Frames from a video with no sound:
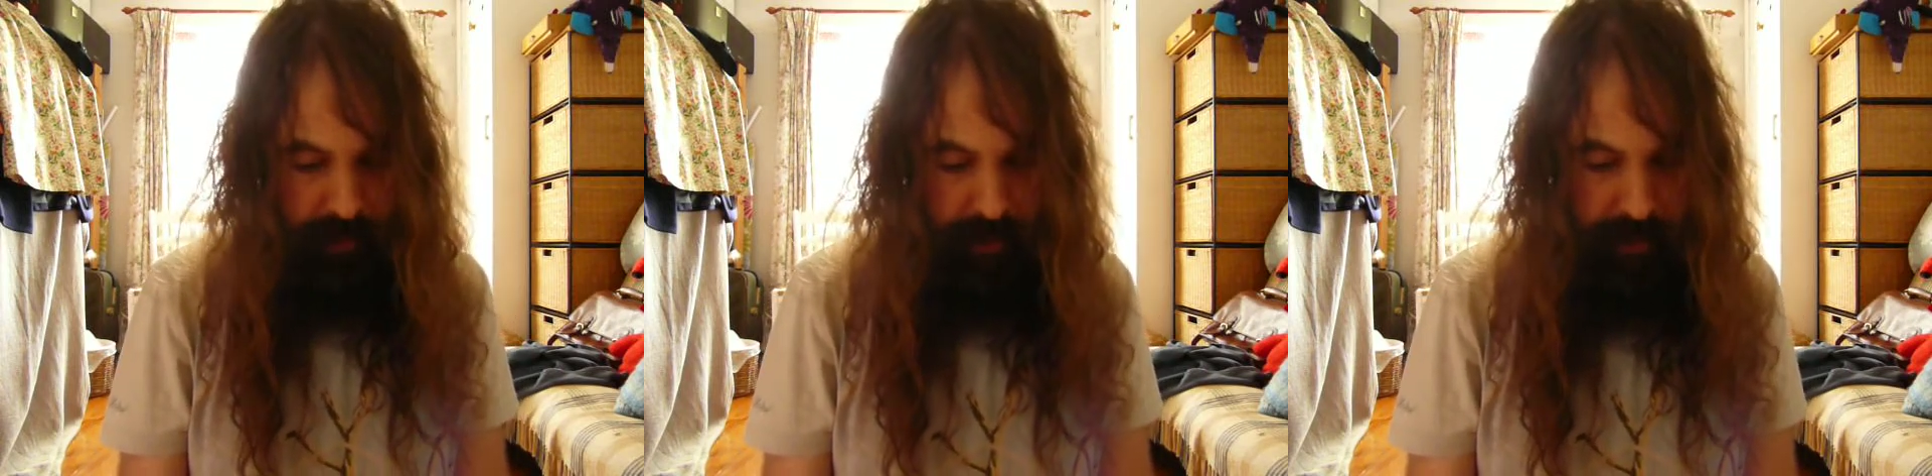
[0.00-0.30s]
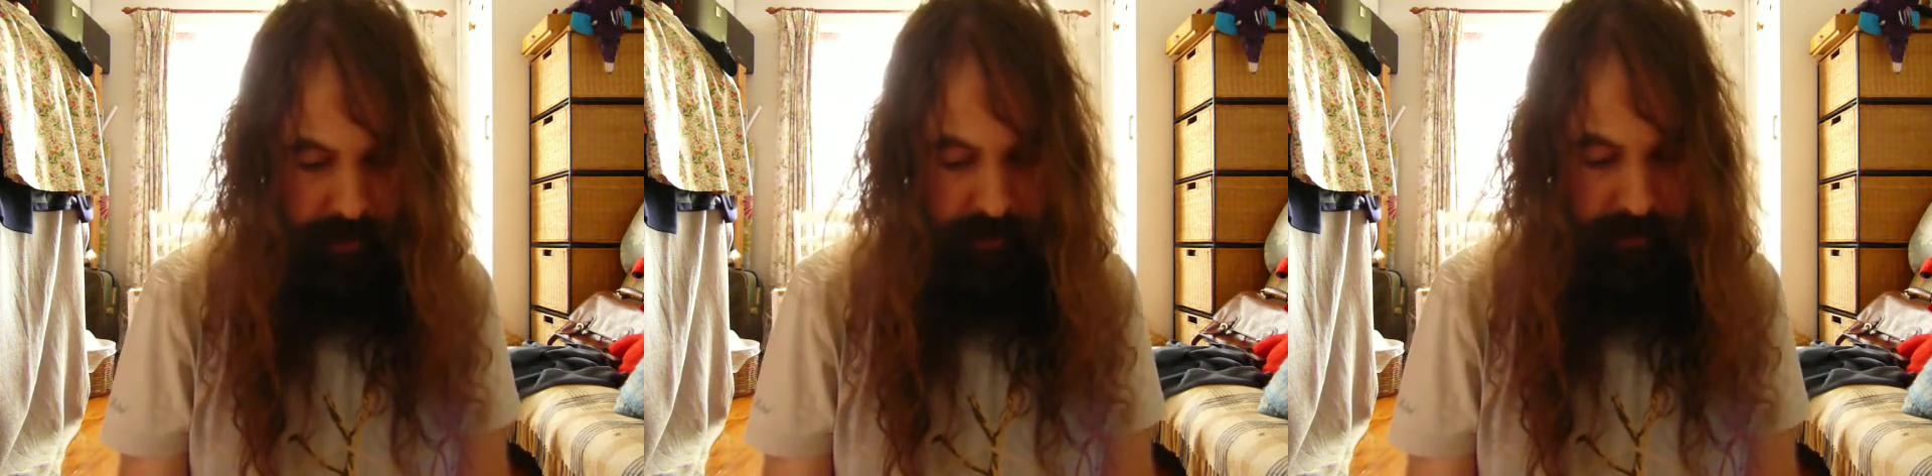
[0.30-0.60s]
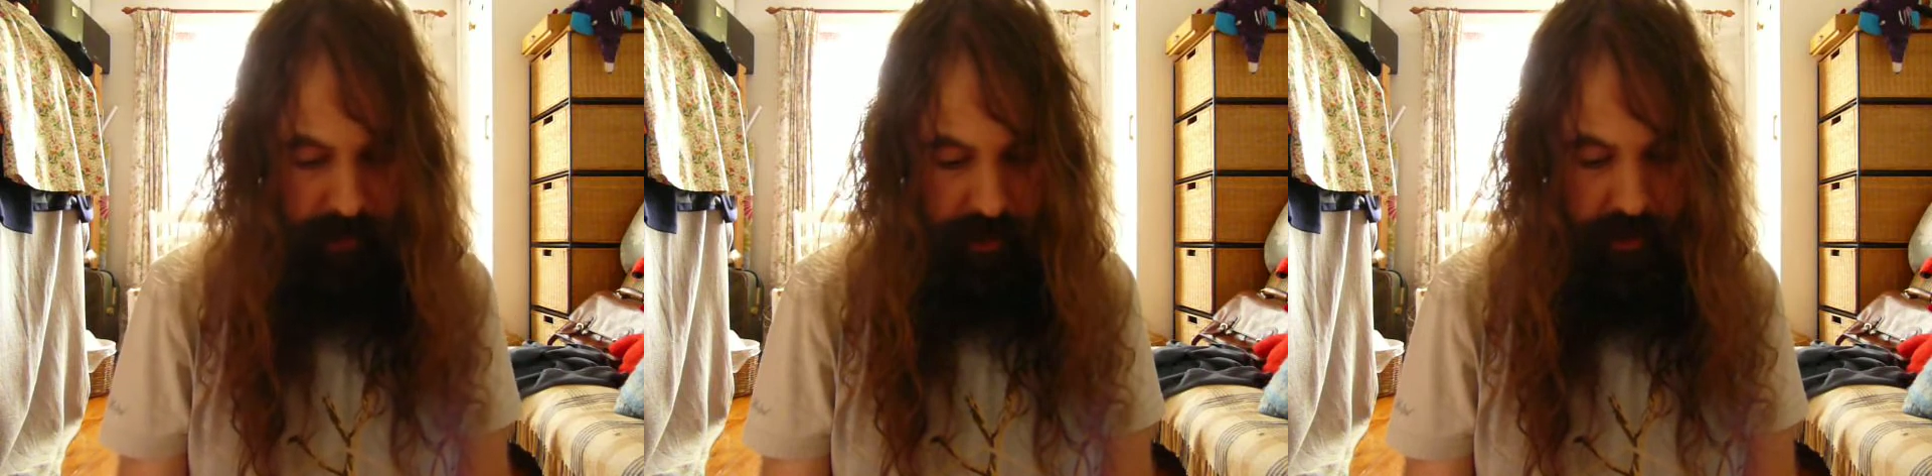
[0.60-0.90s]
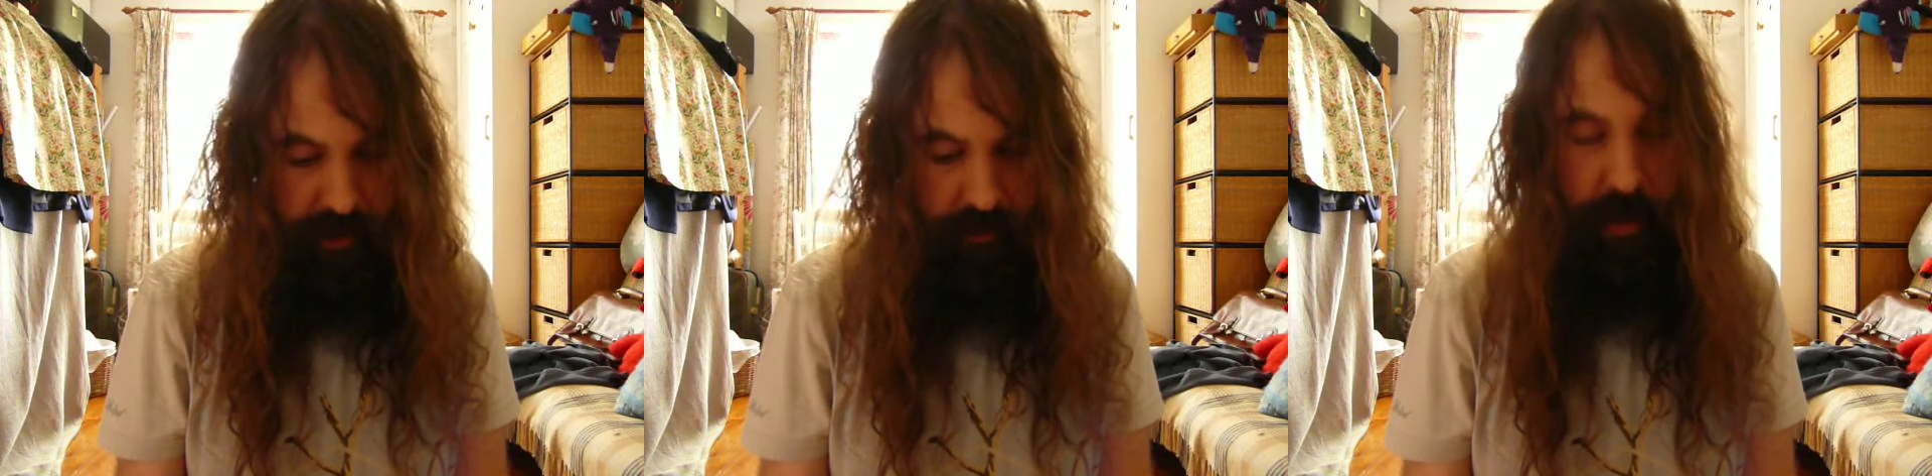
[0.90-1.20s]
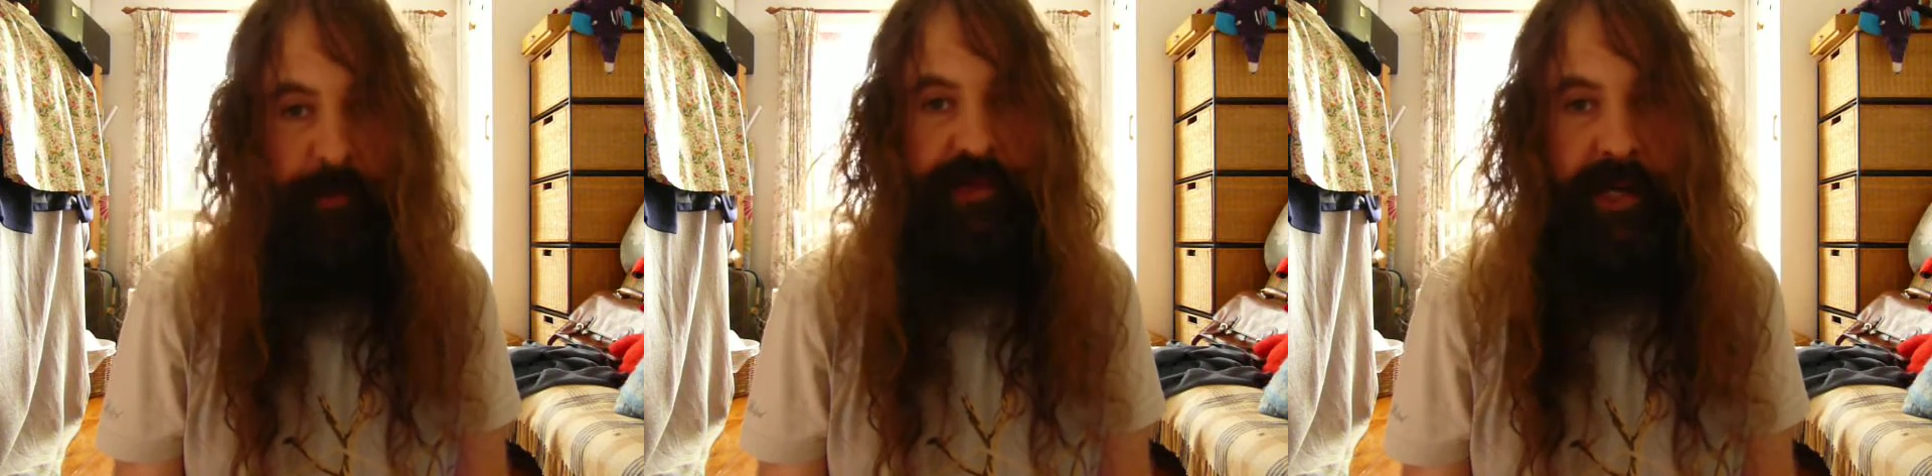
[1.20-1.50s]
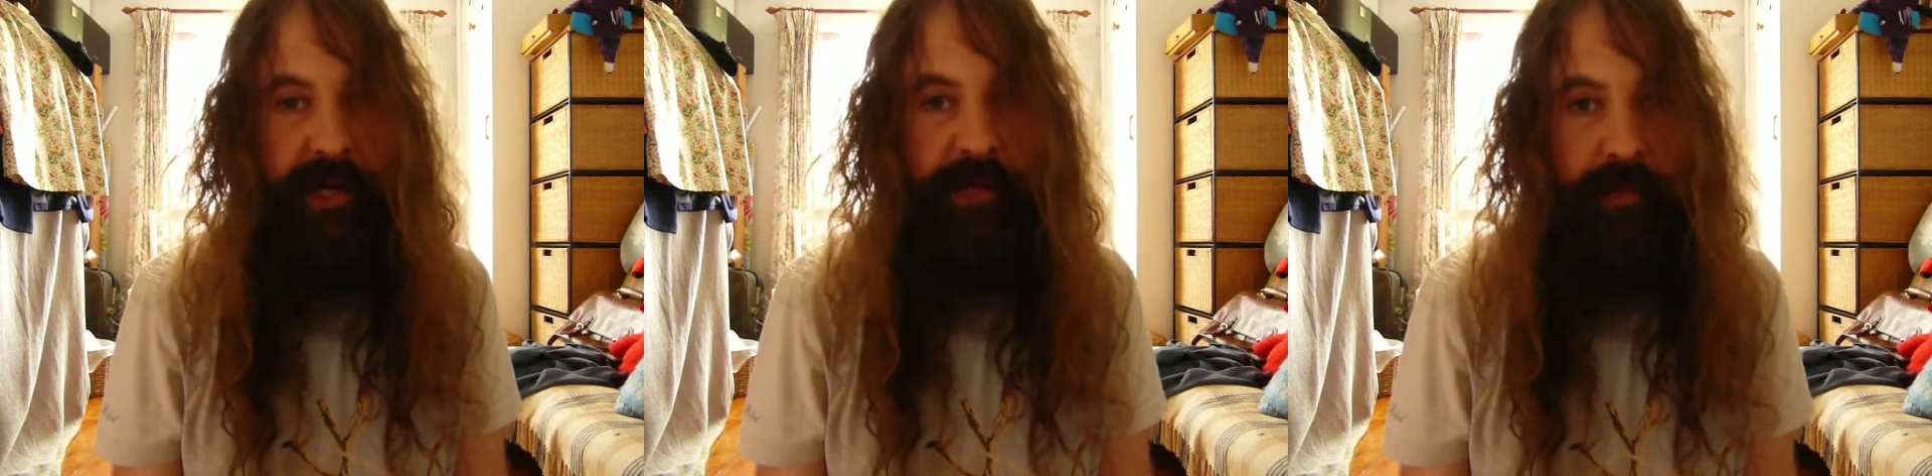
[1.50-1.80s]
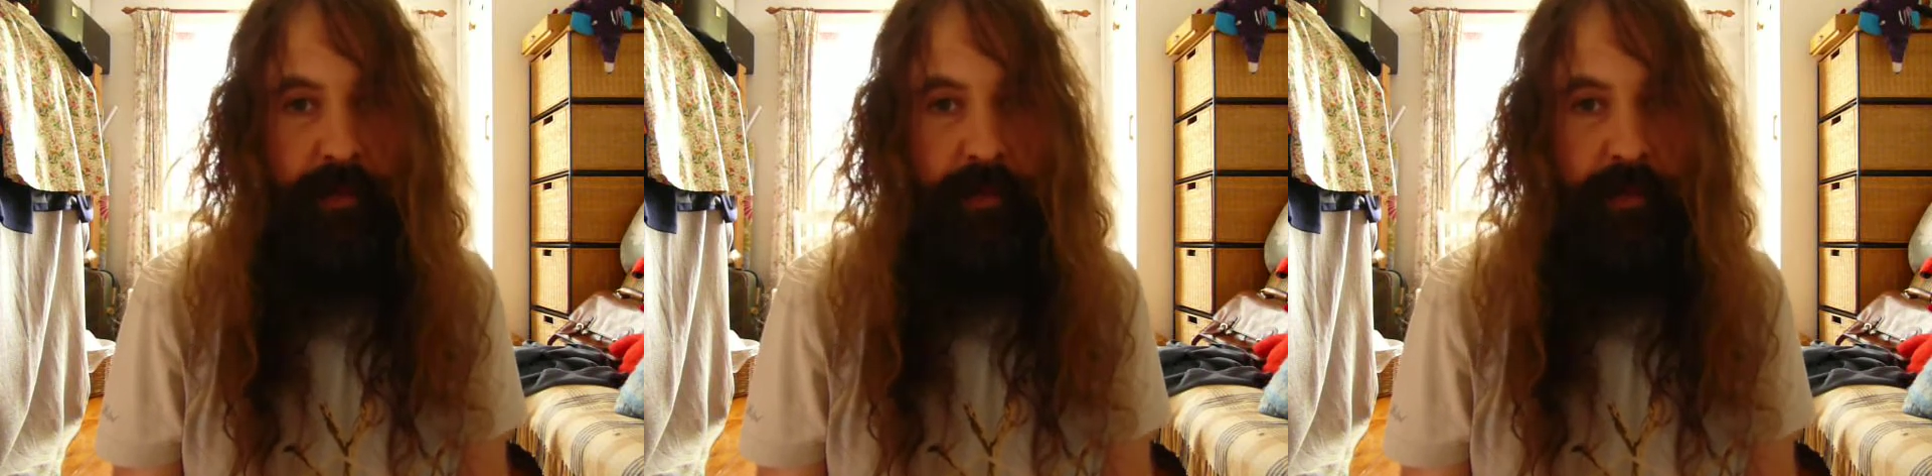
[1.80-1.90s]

And number six,